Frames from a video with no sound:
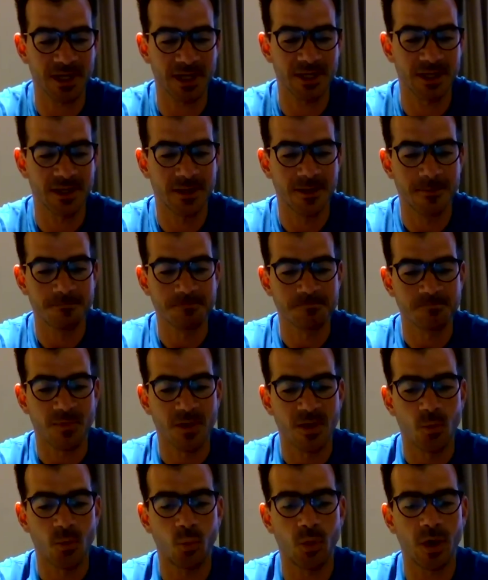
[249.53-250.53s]
And
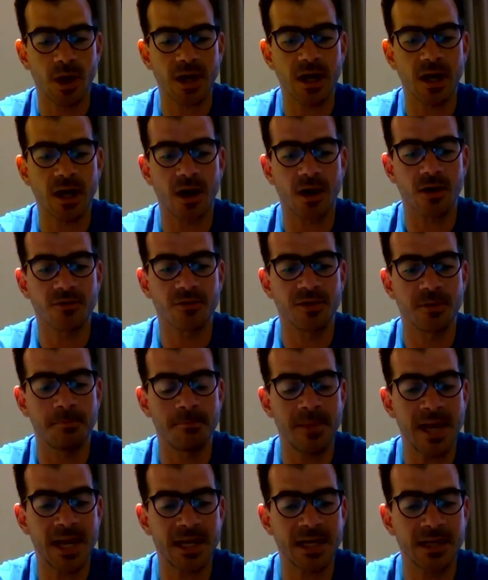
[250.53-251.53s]

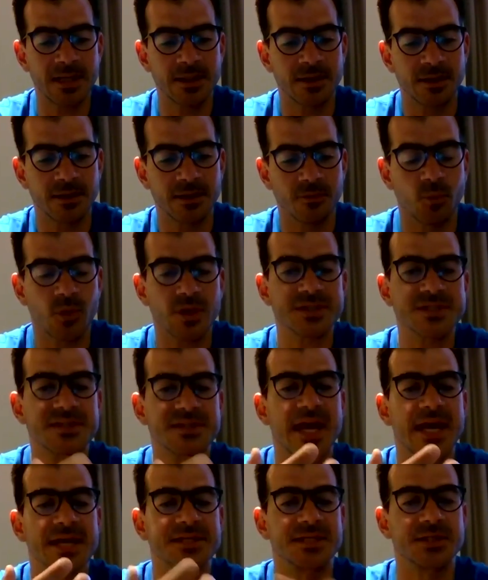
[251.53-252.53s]
what's
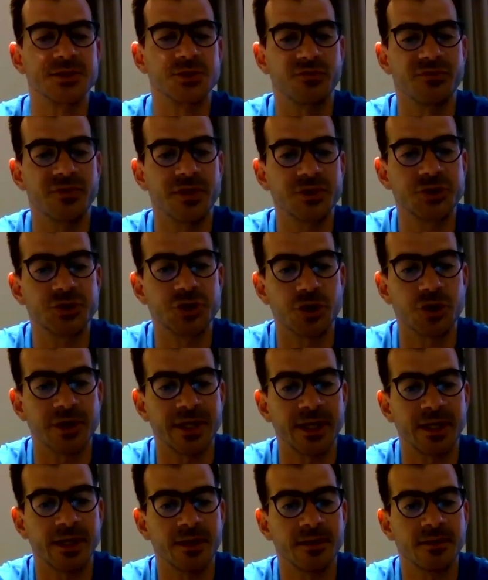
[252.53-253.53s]
the essence of this
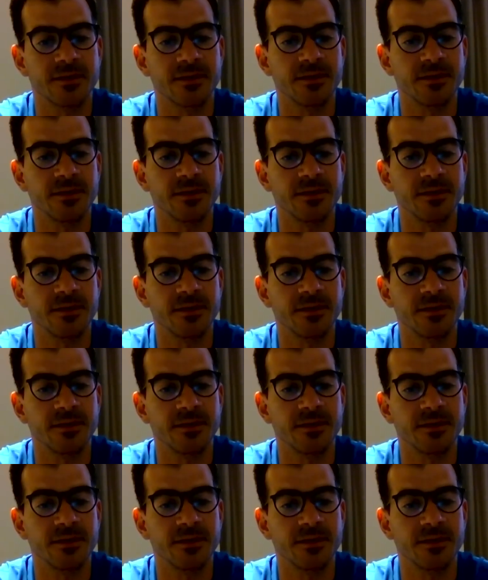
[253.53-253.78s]
journey?